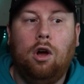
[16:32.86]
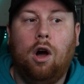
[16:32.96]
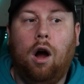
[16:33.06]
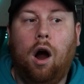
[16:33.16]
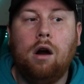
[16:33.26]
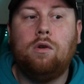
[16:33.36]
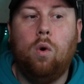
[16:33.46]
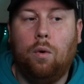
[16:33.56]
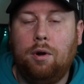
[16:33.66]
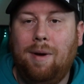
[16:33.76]
Our
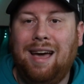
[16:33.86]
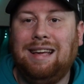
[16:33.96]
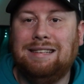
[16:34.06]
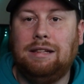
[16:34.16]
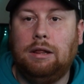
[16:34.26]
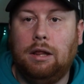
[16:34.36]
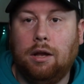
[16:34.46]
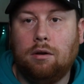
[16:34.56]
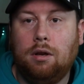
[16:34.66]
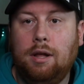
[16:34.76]
quarterback is
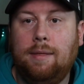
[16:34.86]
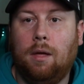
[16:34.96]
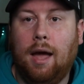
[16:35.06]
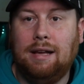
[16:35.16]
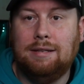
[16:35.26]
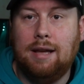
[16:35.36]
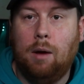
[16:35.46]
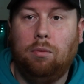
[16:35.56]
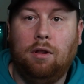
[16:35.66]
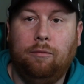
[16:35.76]
literally the
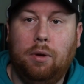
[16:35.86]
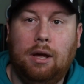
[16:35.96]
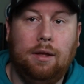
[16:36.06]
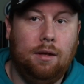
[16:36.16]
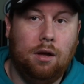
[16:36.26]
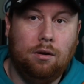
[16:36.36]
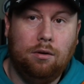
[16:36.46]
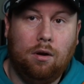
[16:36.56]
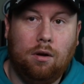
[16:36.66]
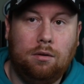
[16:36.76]
example of being the
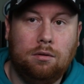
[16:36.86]
underdog.